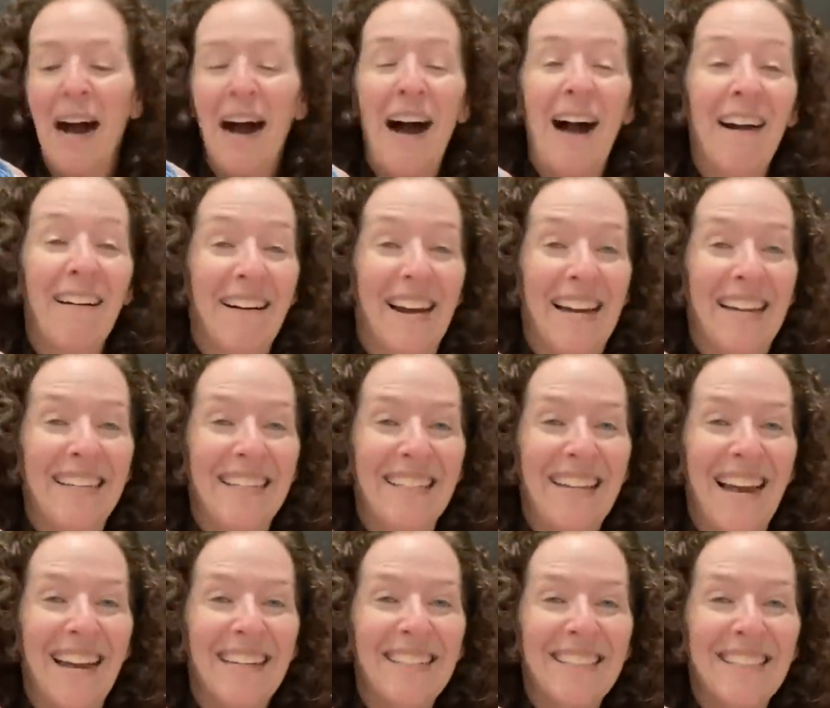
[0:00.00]
All right,
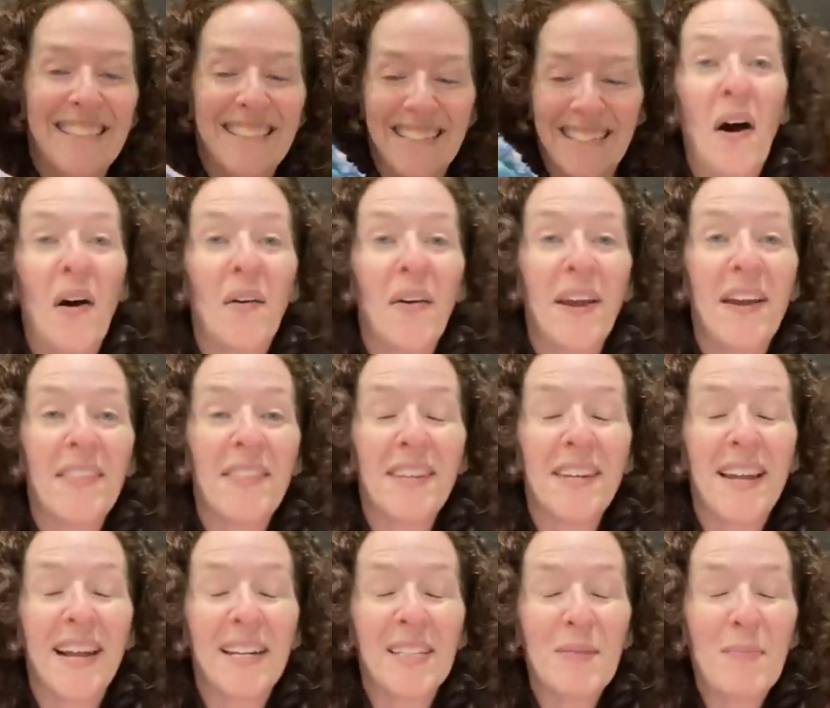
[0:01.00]
next. Okay, the
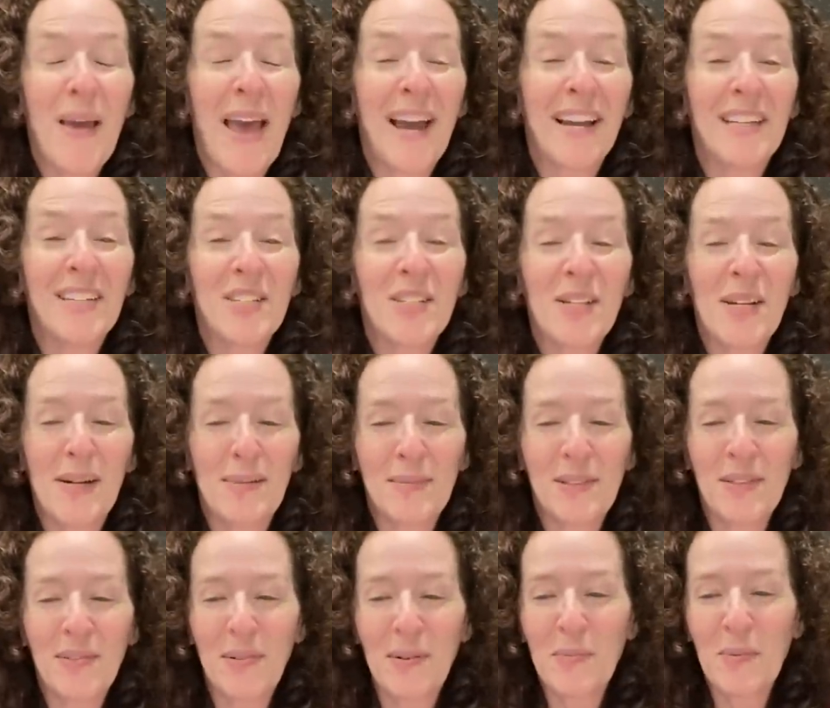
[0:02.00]
next package
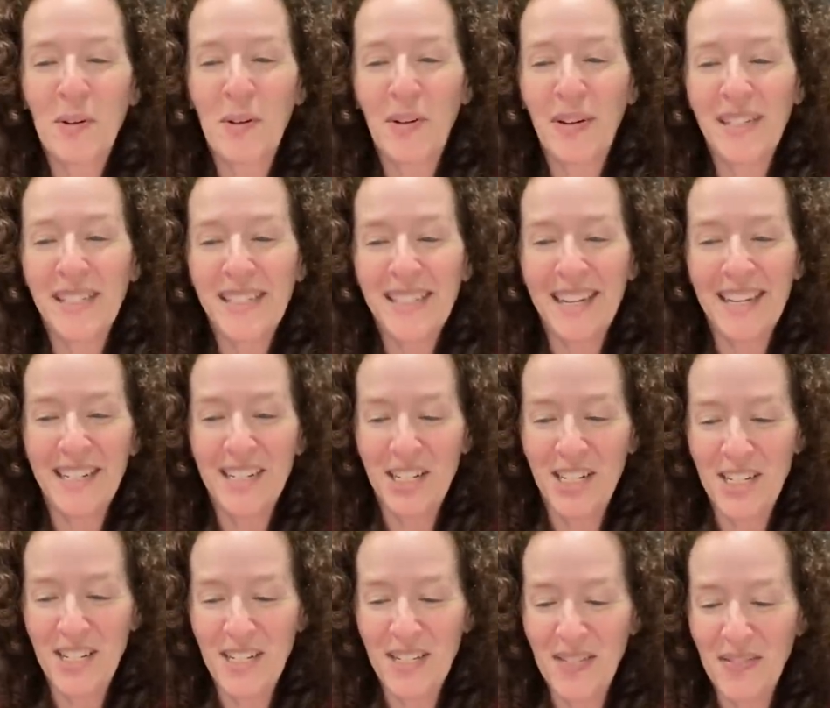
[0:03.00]
comes from Chris, and
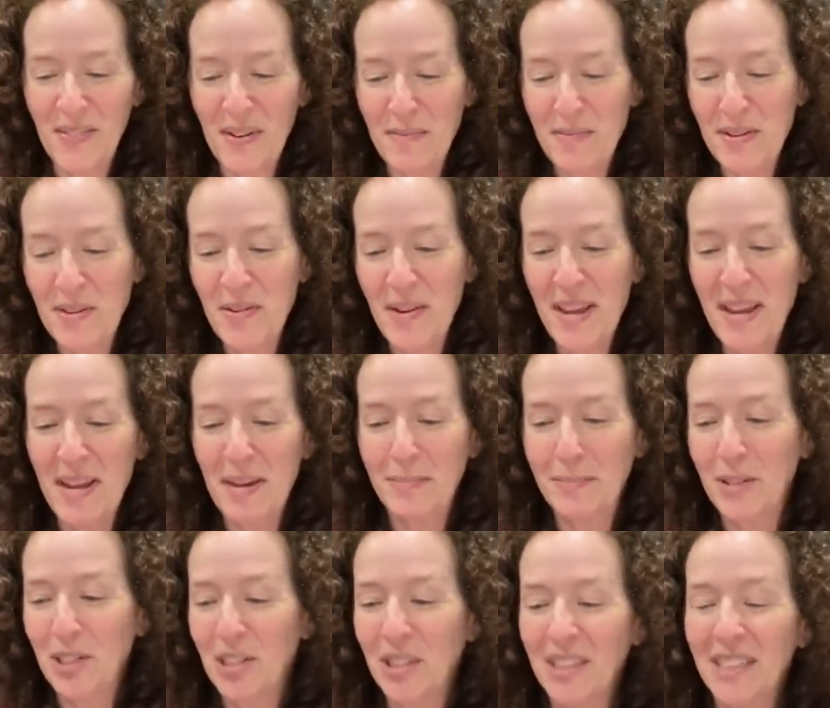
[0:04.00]
she's from New
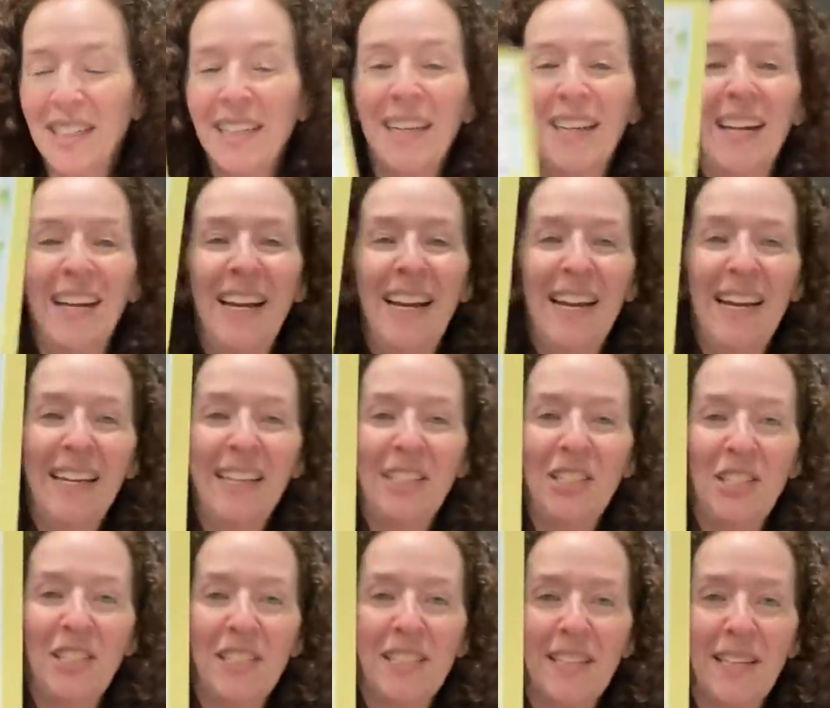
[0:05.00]
Hampshire. And
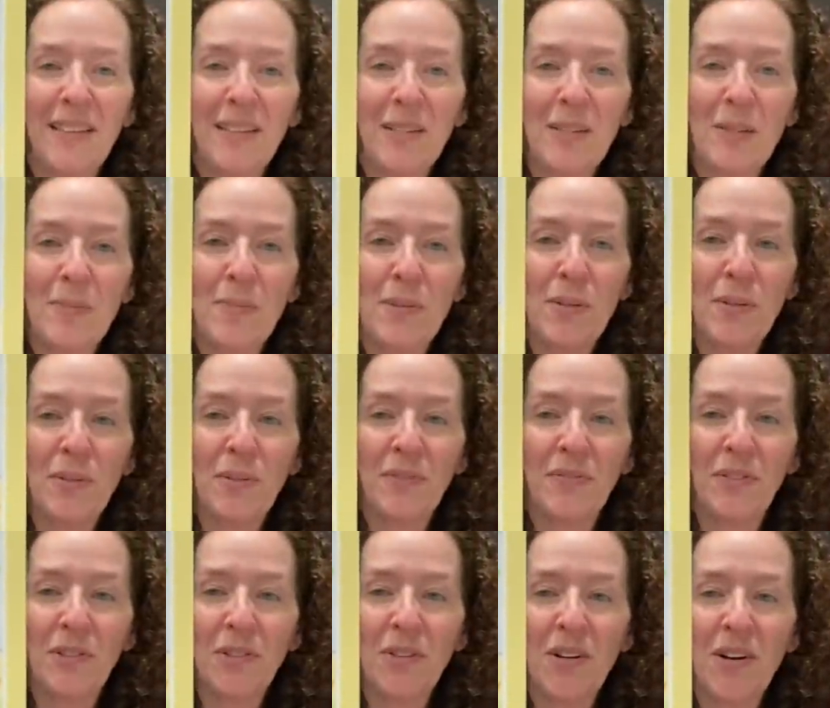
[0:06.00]
she sent this
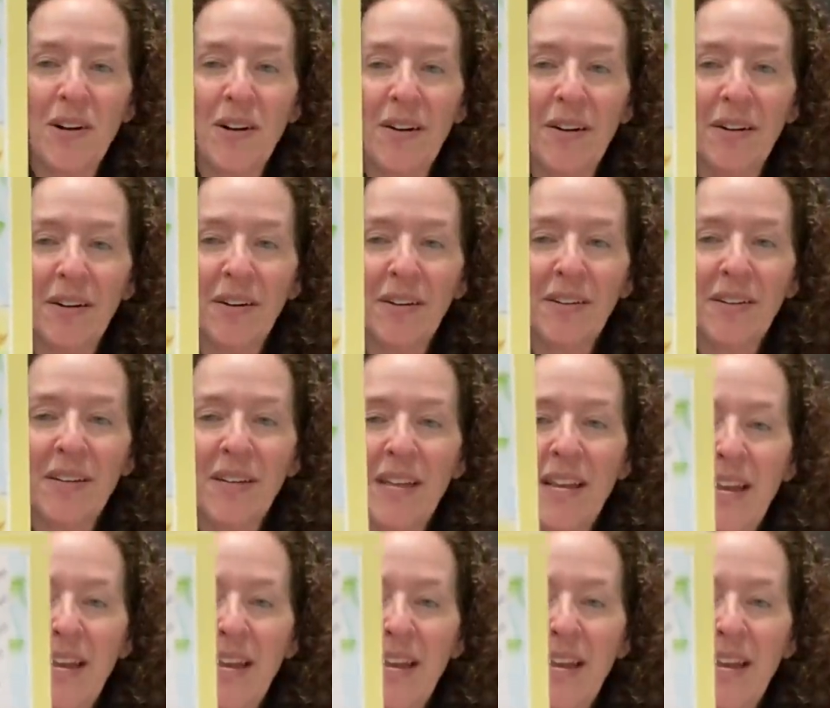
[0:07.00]
beautiful card.